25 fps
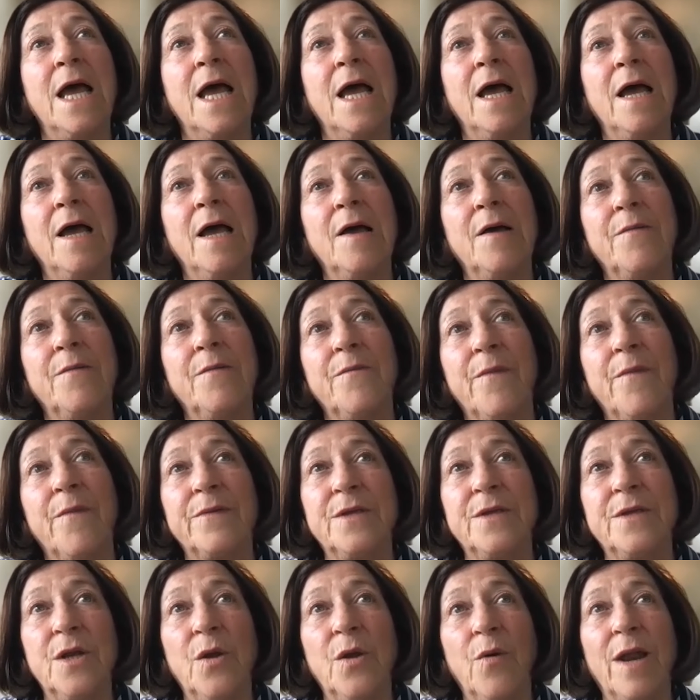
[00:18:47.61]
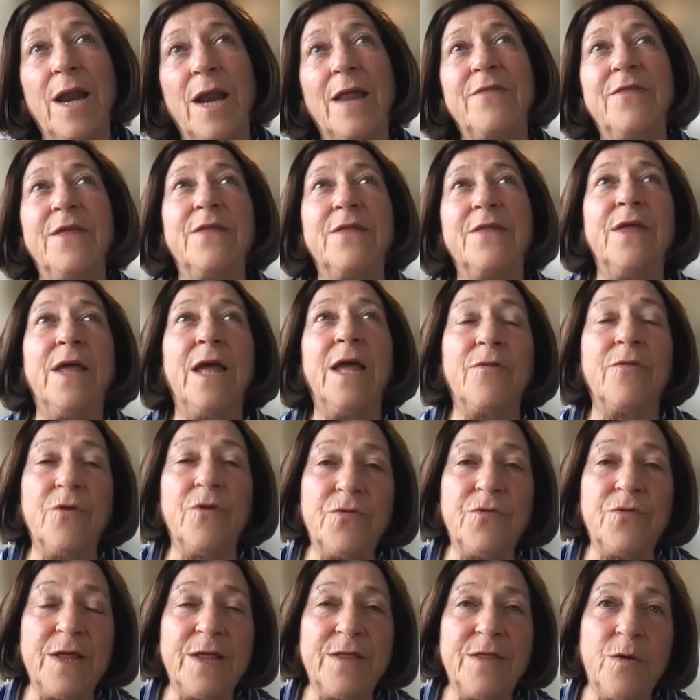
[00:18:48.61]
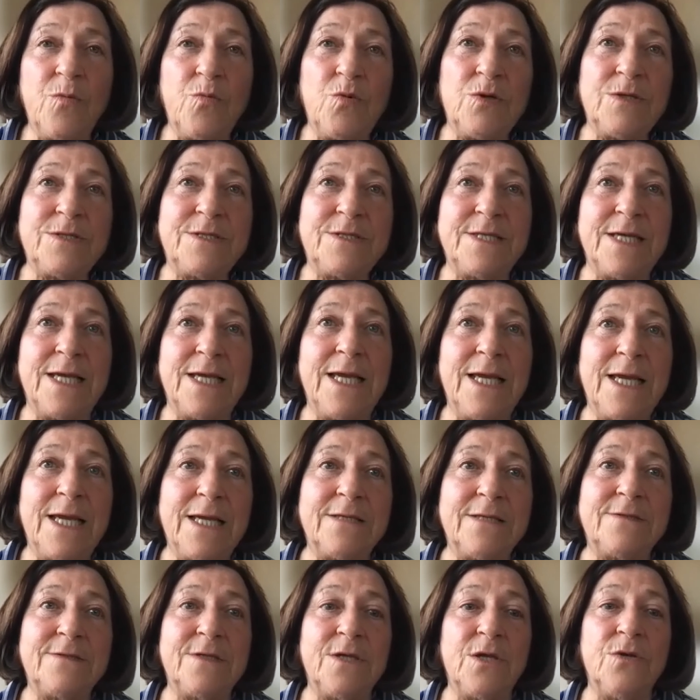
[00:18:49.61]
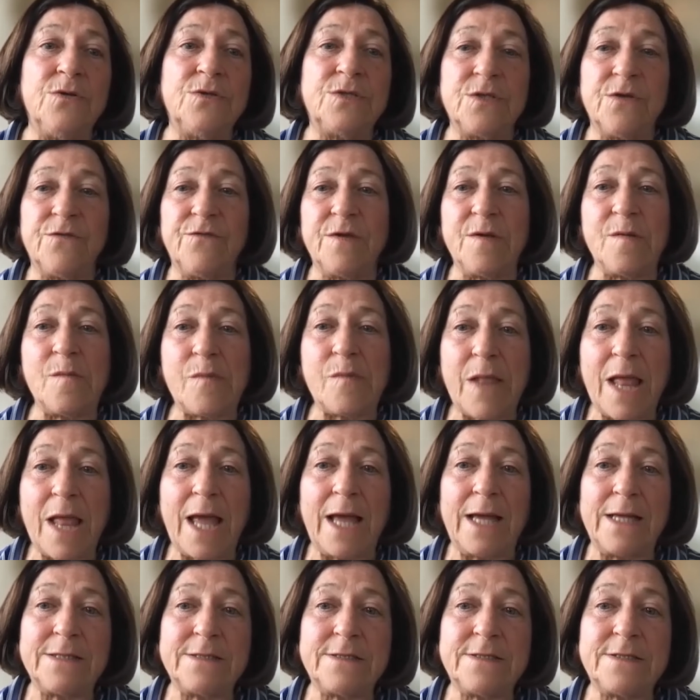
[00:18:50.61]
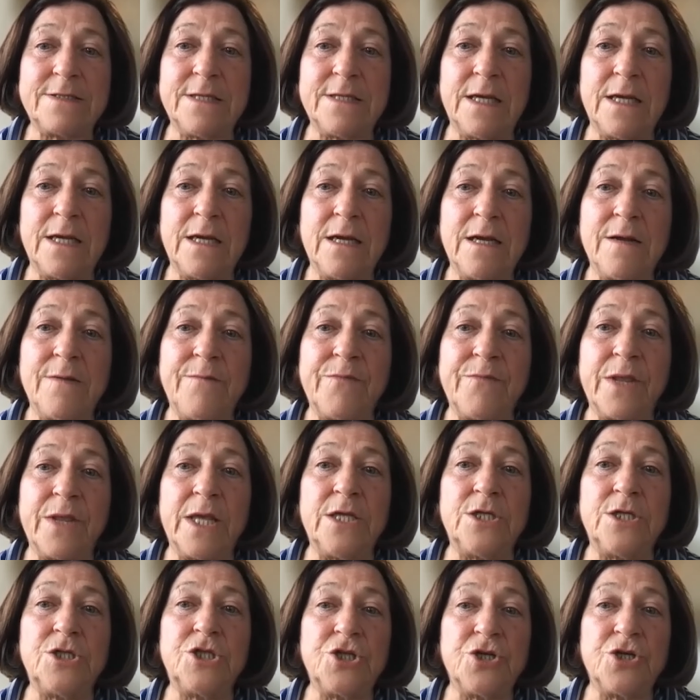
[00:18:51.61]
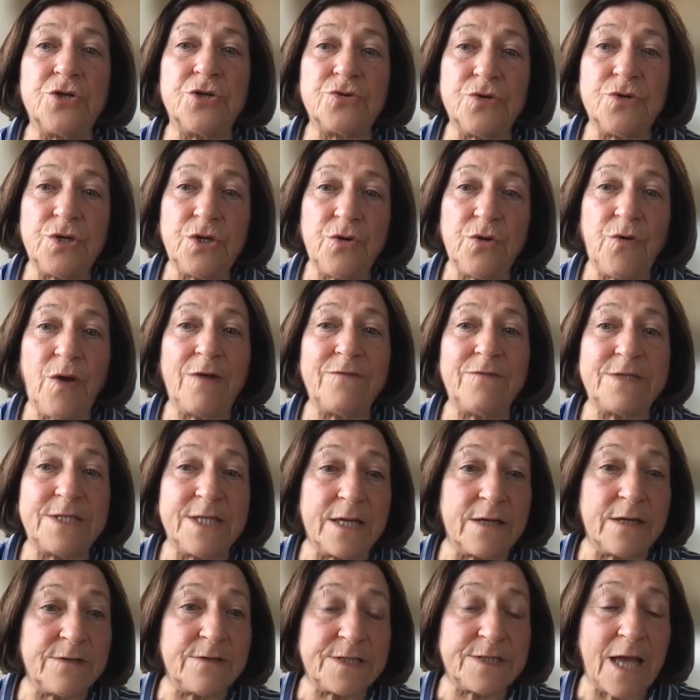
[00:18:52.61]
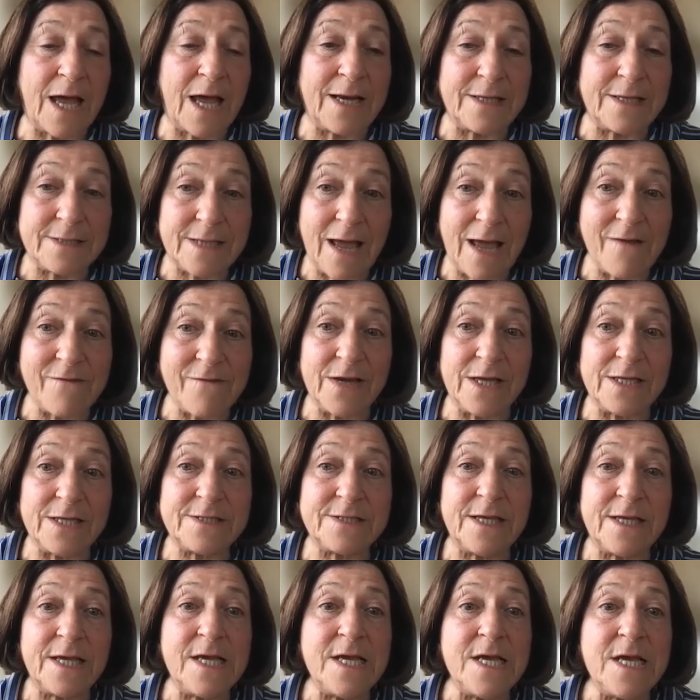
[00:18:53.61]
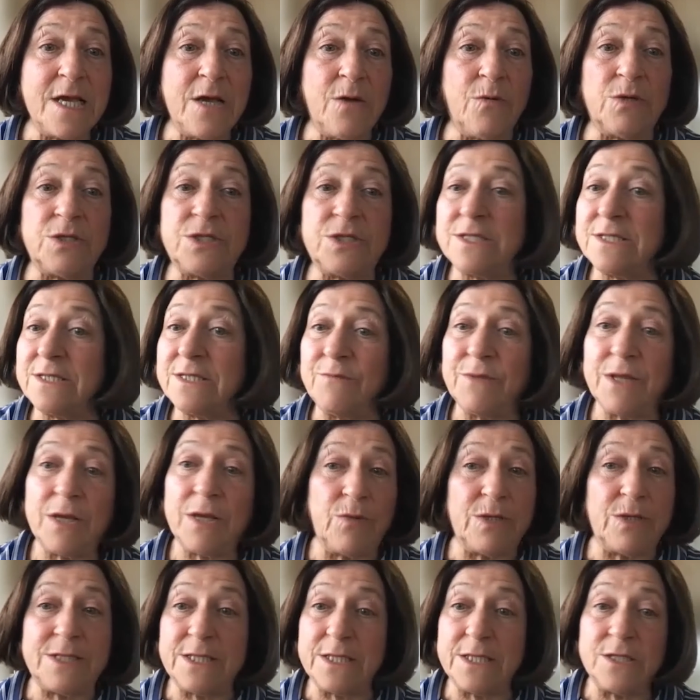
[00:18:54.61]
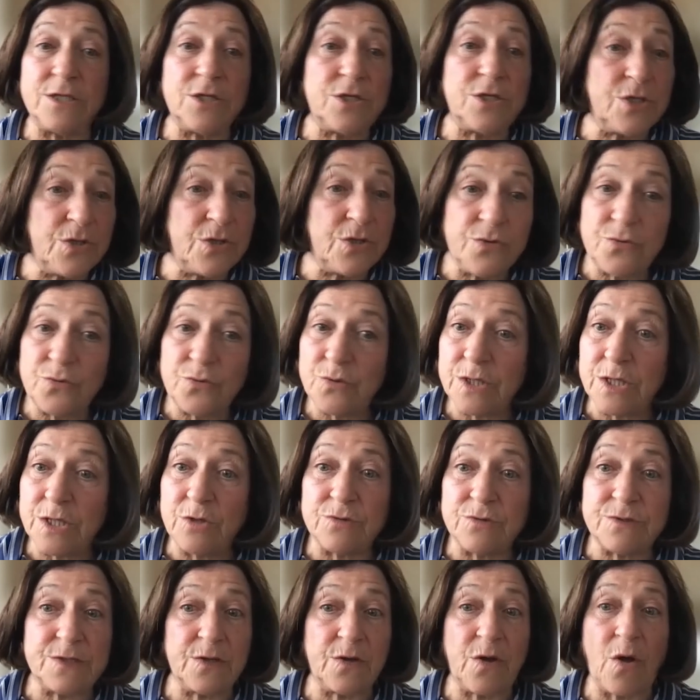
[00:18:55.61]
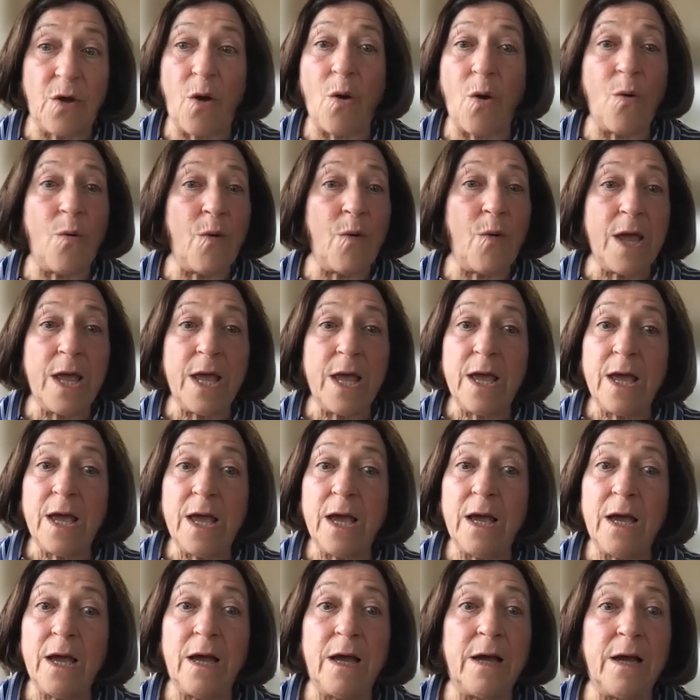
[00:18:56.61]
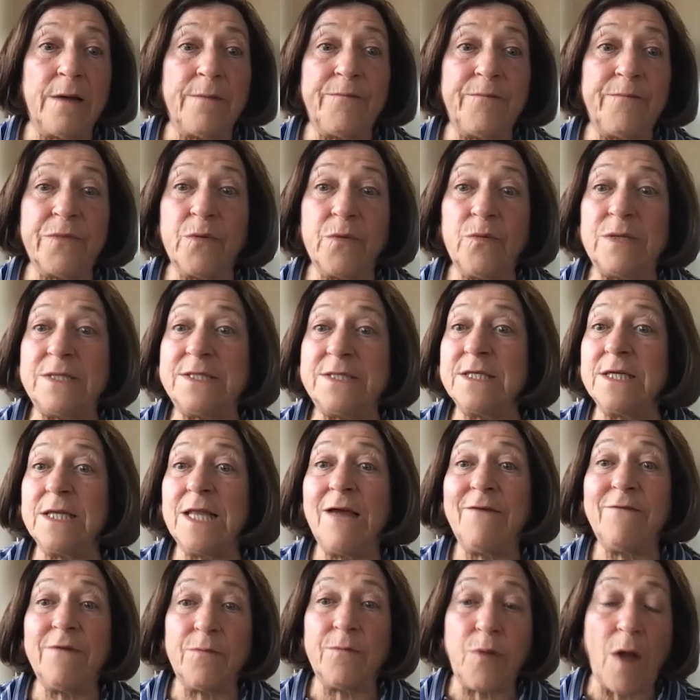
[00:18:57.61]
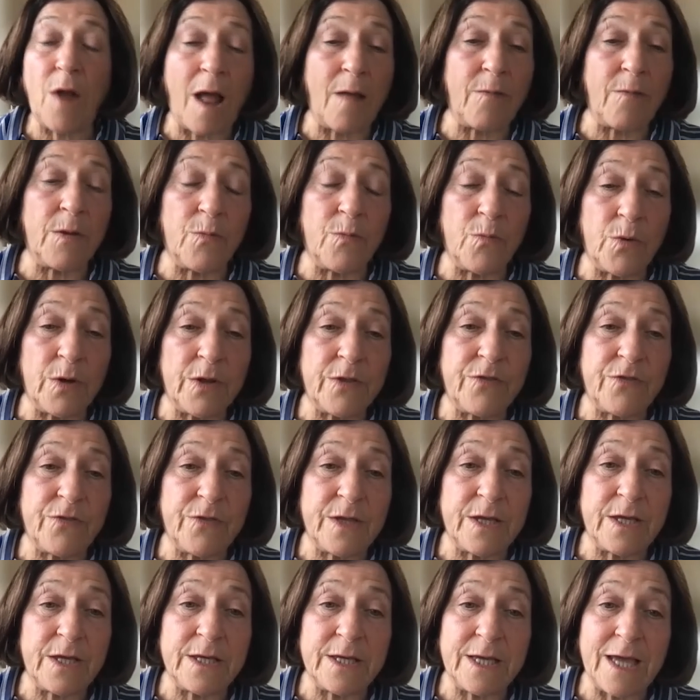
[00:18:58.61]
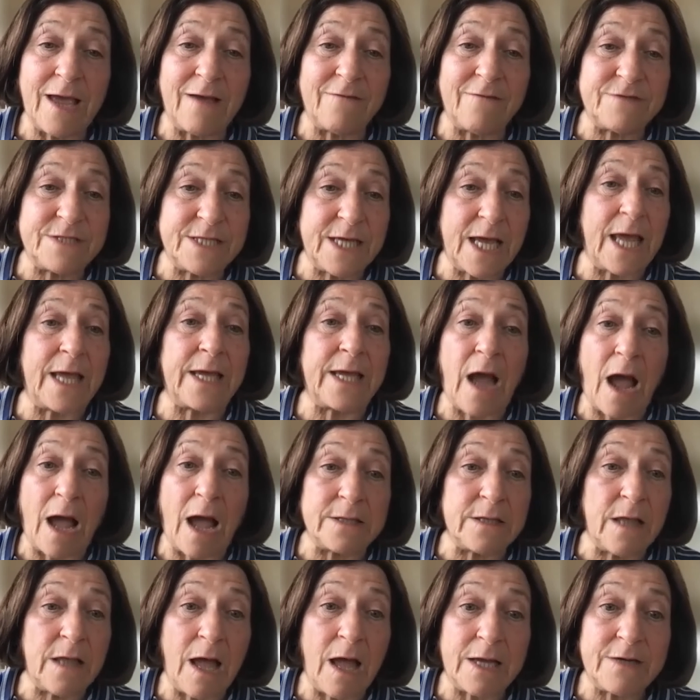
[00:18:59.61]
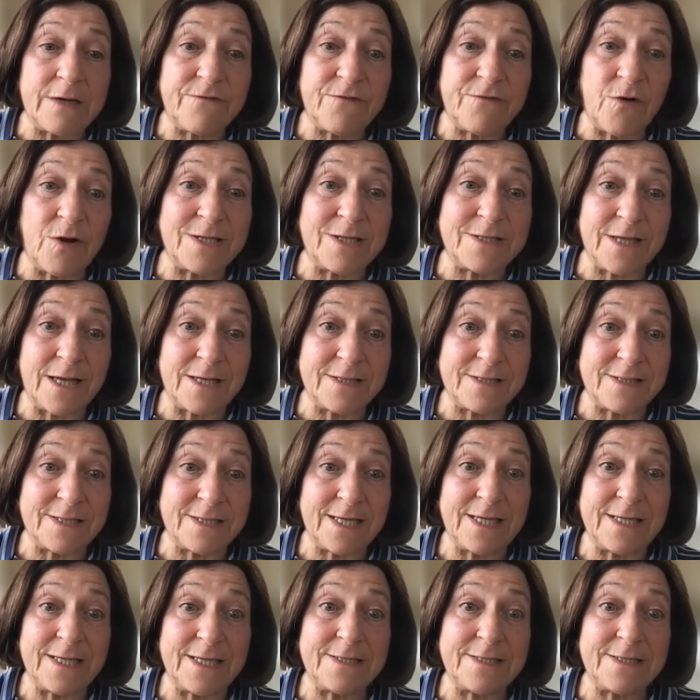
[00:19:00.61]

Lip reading: And I think the other thing that we're seeing is use of implants in children who have single-sided deafness, which is something we didn't do years ago. We still have a problem with the FDA guideline for SST